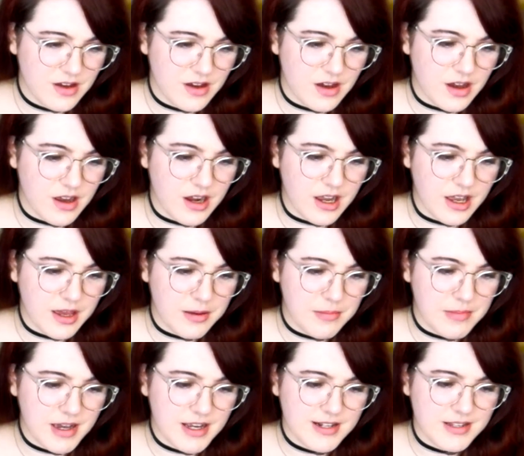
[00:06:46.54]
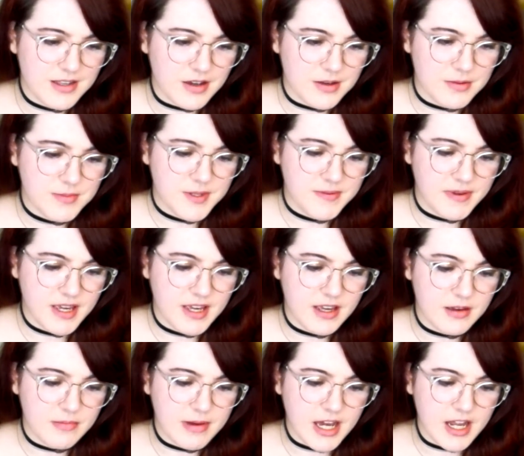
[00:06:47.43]
I saw him
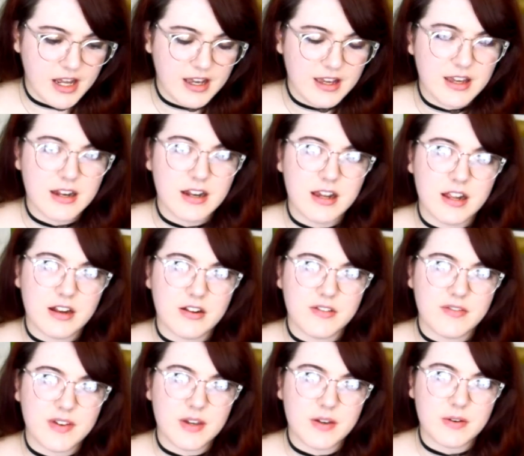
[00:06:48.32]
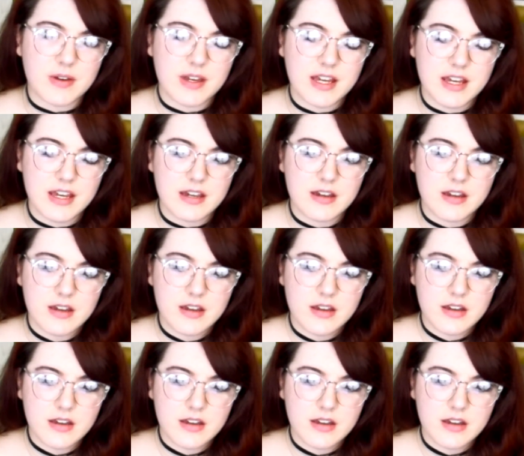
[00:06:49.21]
speaking about it in an interview. He